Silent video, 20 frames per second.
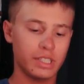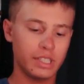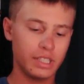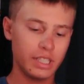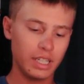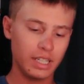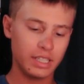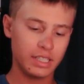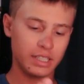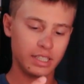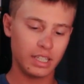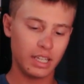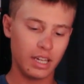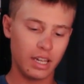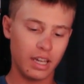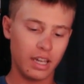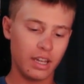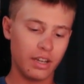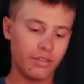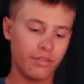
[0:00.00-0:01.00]
6
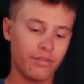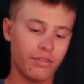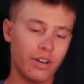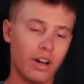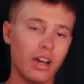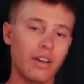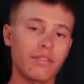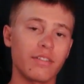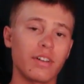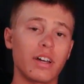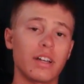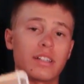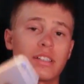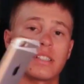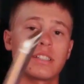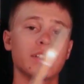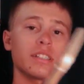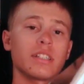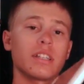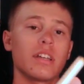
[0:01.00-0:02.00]
and
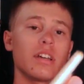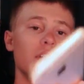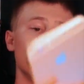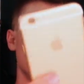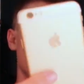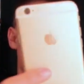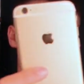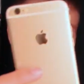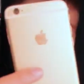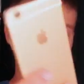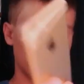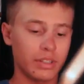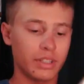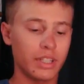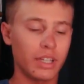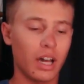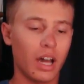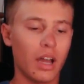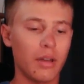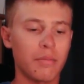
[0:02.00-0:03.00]
5S, along with
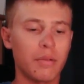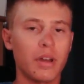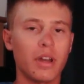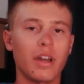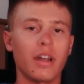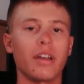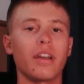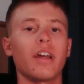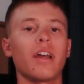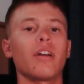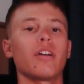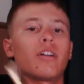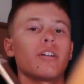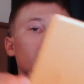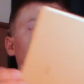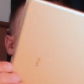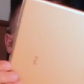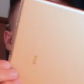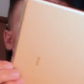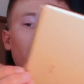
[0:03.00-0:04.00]
the iPad
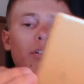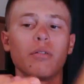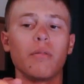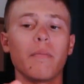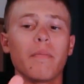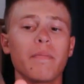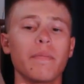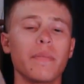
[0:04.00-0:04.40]
Air 2.